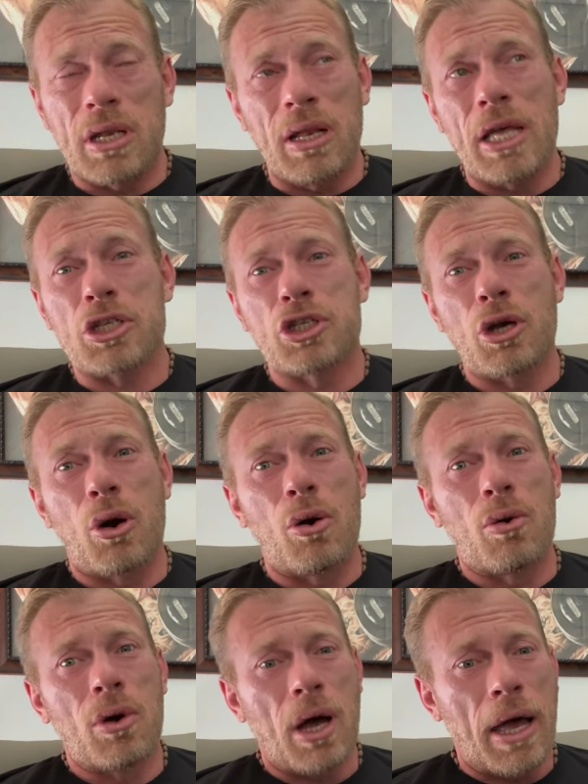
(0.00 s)
and the last
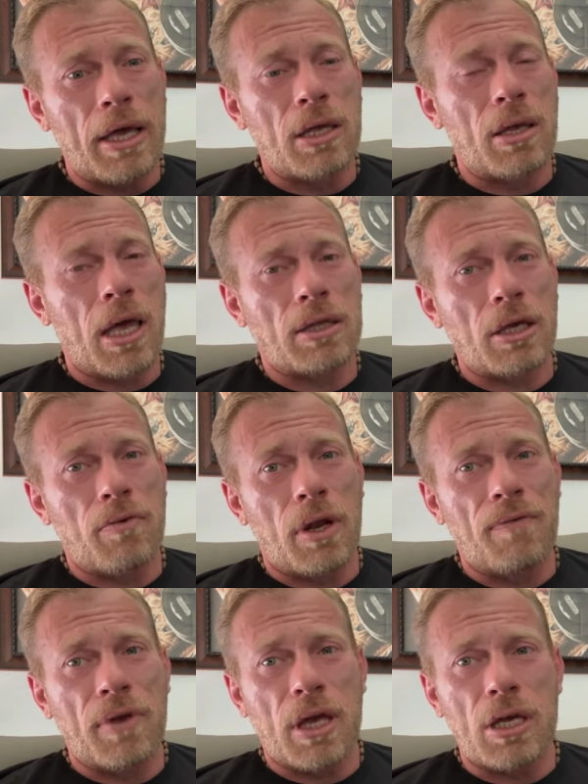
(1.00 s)
show I get the
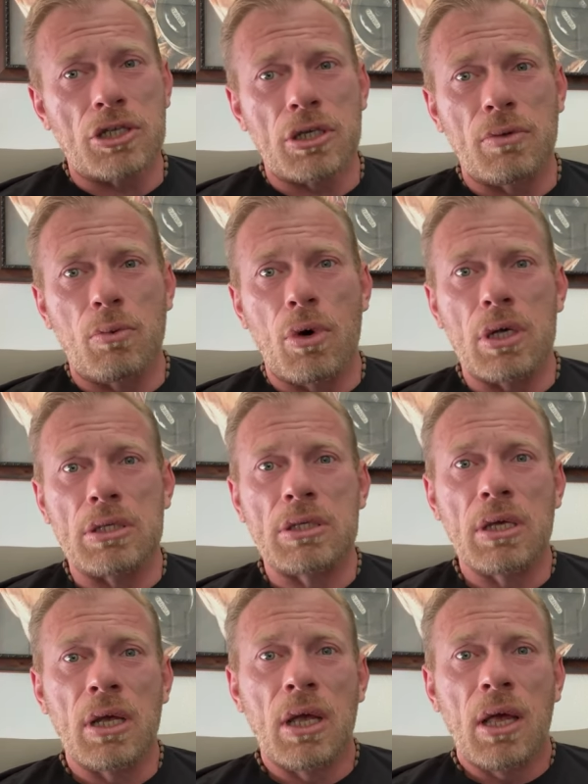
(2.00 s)
qualification
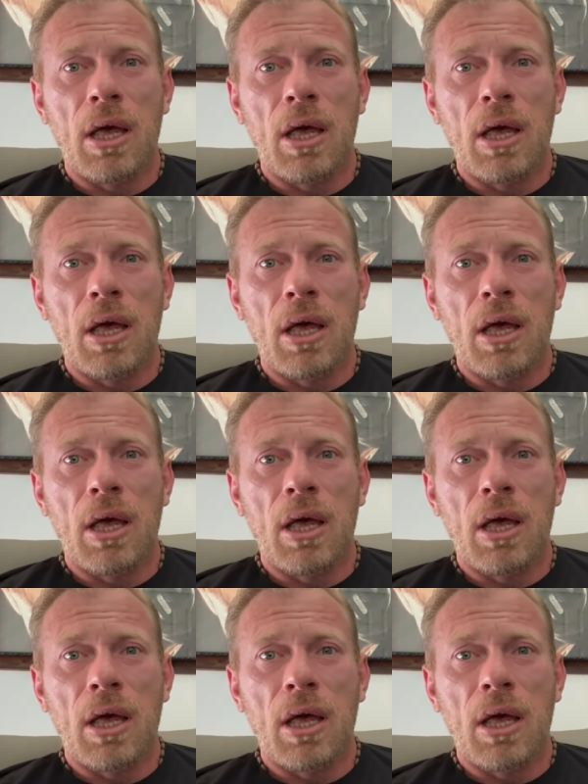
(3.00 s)
was